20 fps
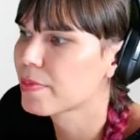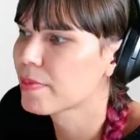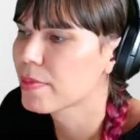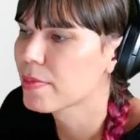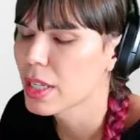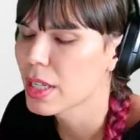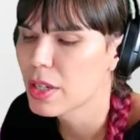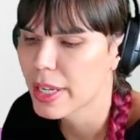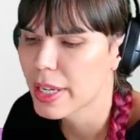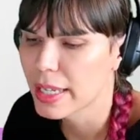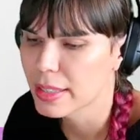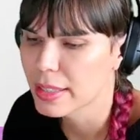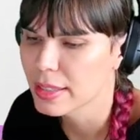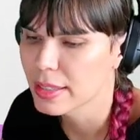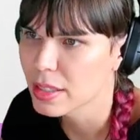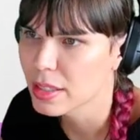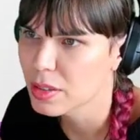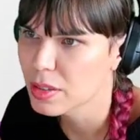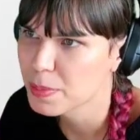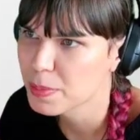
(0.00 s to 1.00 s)
Okay,
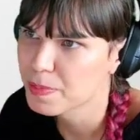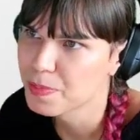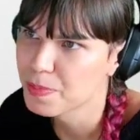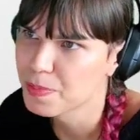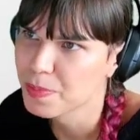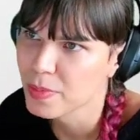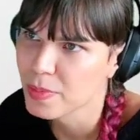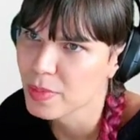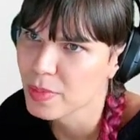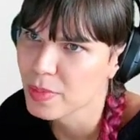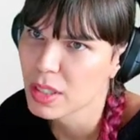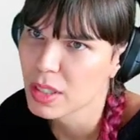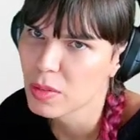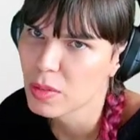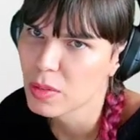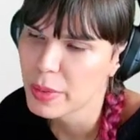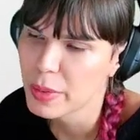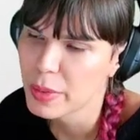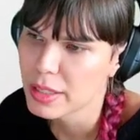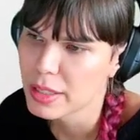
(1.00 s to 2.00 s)
so when
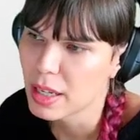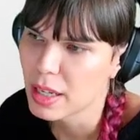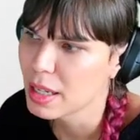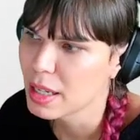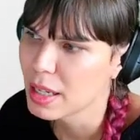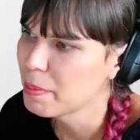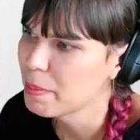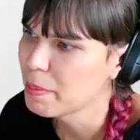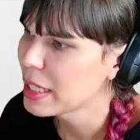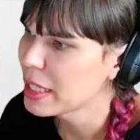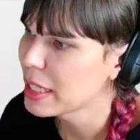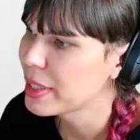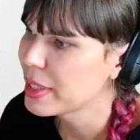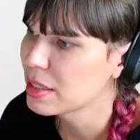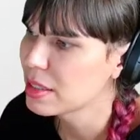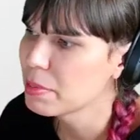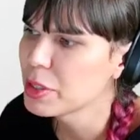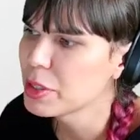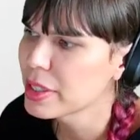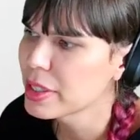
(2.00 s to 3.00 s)
we talk, and by the way, is
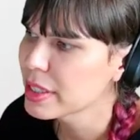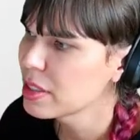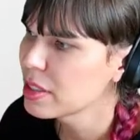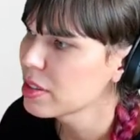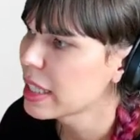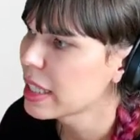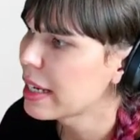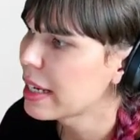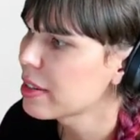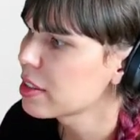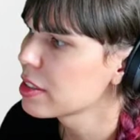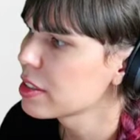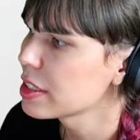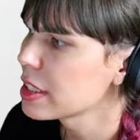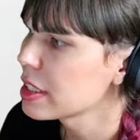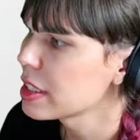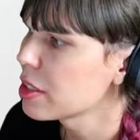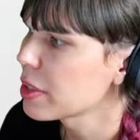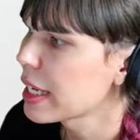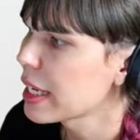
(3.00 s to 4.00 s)
the music too loud or is
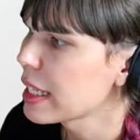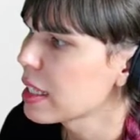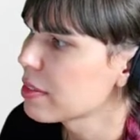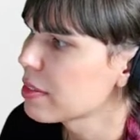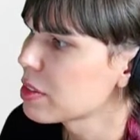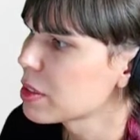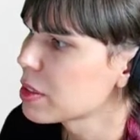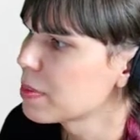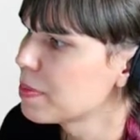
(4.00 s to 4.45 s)
it an okay level?